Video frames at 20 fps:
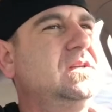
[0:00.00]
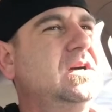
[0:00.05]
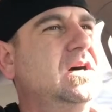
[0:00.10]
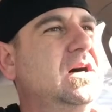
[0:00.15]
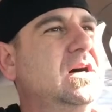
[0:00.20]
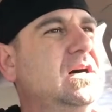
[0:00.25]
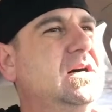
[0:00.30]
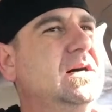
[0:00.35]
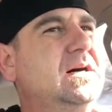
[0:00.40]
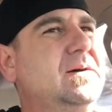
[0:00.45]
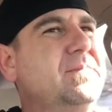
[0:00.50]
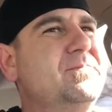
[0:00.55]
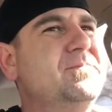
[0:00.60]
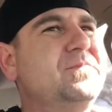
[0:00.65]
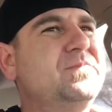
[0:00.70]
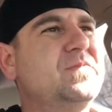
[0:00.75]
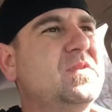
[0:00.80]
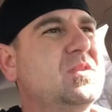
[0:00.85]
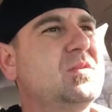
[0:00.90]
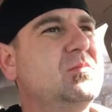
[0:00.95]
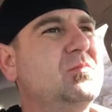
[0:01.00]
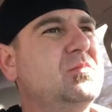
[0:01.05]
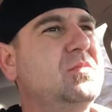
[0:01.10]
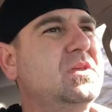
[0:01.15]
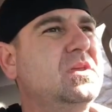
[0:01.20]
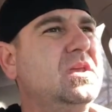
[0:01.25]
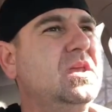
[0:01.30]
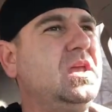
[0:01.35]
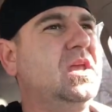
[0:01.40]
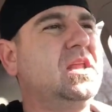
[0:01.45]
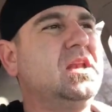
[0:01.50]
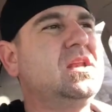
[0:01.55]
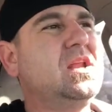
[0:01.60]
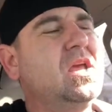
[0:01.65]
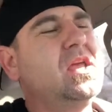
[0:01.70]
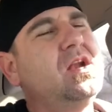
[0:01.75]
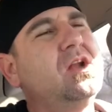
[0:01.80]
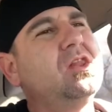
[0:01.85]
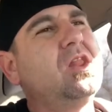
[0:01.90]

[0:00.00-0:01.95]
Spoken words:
And a